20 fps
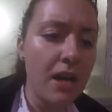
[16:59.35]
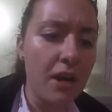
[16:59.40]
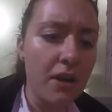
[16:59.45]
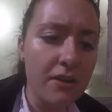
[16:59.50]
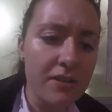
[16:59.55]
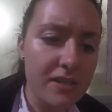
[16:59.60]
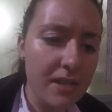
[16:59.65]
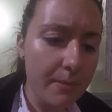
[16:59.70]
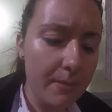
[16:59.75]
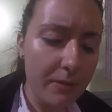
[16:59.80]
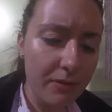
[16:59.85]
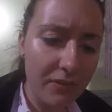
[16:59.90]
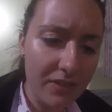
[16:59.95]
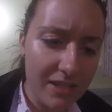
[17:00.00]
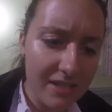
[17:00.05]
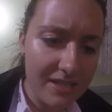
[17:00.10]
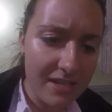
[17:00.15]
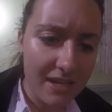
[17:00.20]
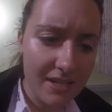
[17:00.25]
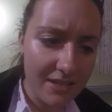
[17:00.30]
or something
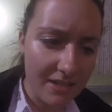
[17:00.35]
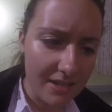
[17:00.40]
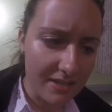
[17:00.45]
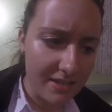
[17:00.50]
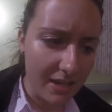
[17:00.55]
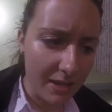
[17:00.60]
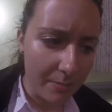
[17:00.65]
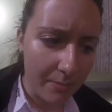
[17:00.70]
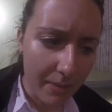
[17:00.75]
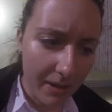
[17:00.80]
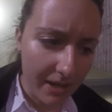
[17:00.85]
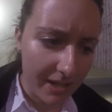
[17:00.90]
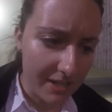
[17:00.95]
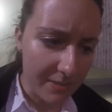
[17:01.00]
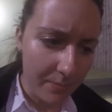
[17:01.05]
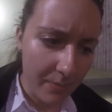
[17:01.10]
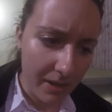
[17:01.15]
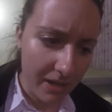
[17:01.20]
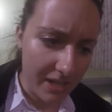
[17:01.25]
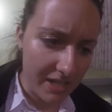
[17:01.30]
really senseless like buckets,
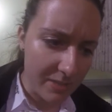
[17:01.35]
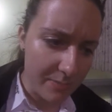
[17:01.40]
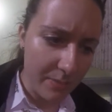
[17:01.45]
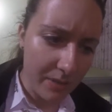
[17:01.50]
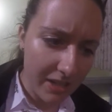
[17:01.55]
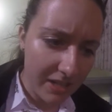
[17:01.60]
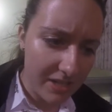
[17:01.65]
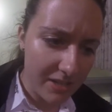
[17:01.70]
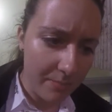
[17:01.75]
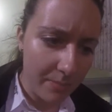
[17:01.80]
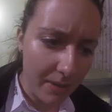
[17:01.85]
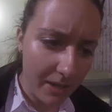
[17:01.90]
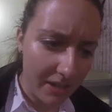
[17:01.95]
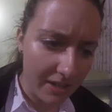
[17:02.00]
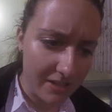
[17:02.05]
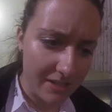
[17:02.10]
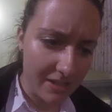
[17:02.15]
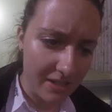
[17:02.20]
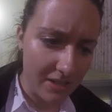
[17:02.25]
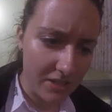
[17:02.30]
buckets, millions of
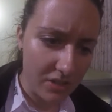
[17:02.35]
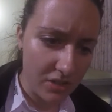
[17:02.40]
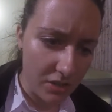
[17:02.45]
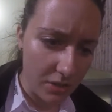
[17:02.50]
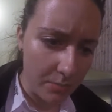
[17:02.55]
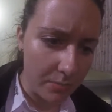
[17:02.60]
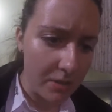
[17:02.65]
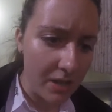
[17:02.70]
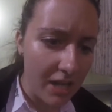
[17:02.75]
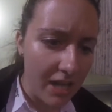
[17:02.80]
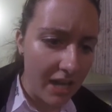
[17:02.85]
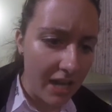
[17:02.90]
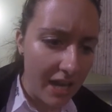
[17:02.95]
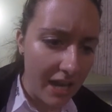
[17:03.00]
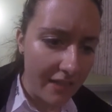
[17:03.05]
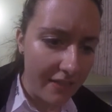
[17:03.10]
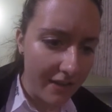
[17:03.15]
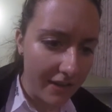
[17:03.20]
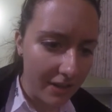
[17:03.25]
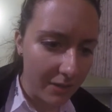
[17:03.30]
buckets in the soup
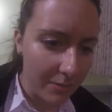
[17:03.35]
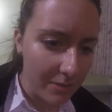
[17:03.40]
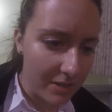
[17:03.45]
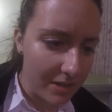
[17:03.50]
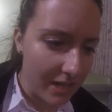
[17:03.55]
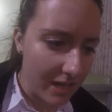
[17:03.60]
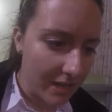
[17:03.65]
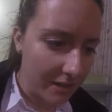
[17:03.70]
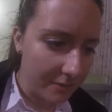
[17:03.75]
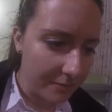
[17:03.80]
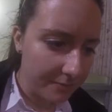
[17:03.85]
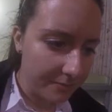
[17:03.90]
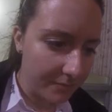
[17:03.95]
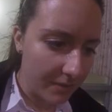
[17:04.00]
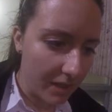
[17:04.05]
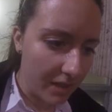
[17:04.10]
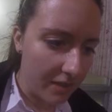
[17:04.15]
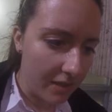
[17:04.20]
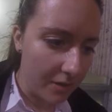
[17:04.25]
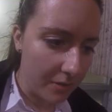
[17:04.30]
and that he would now,
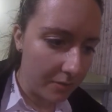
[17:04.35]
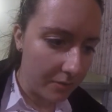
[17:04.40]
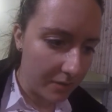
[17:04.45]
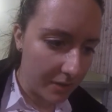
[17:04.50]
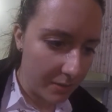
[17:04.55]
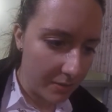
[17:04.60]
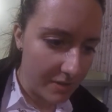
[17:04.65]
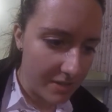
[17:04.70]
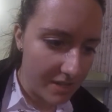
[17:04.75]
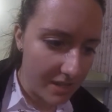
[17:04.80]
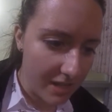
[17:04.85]
though he was